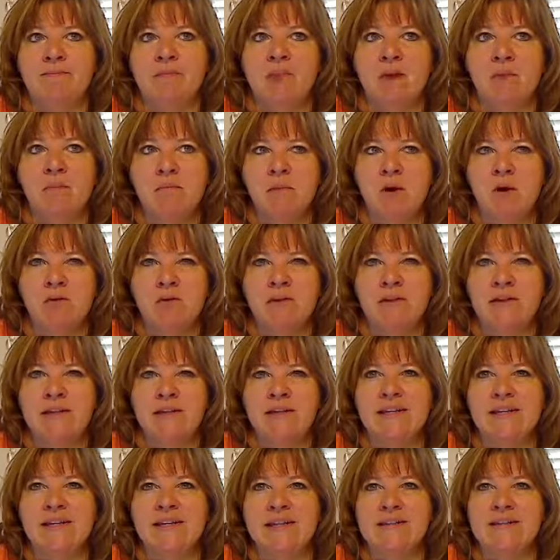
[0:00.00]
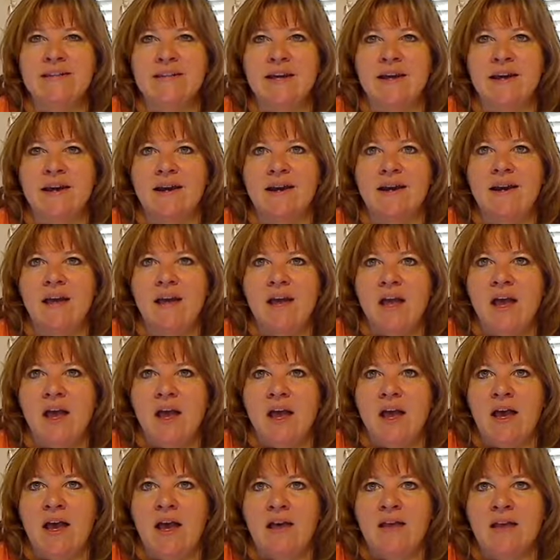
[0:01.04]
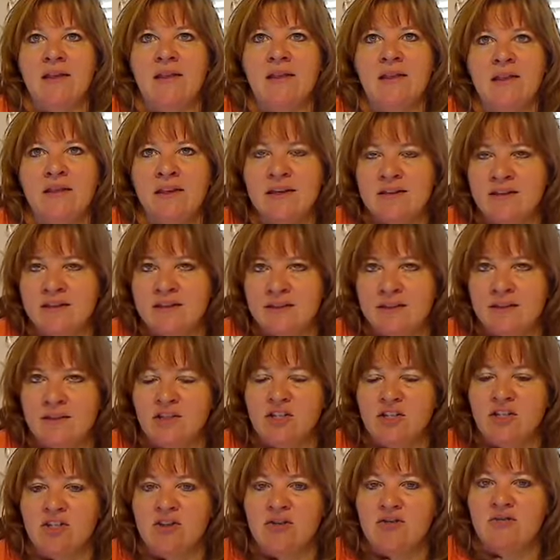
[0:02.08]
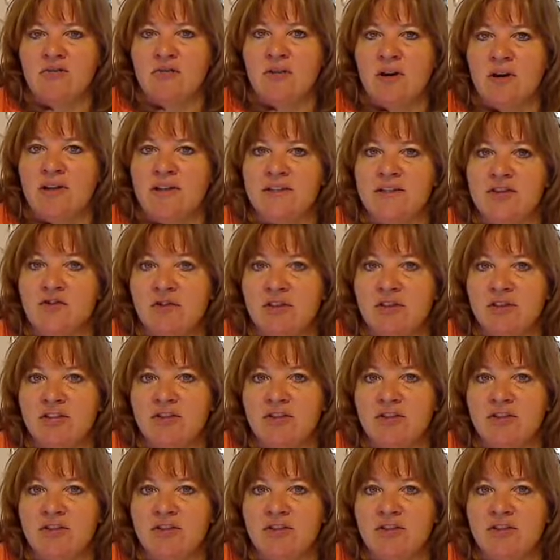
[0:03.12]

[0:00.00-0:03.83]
Mona Lisa listening to a story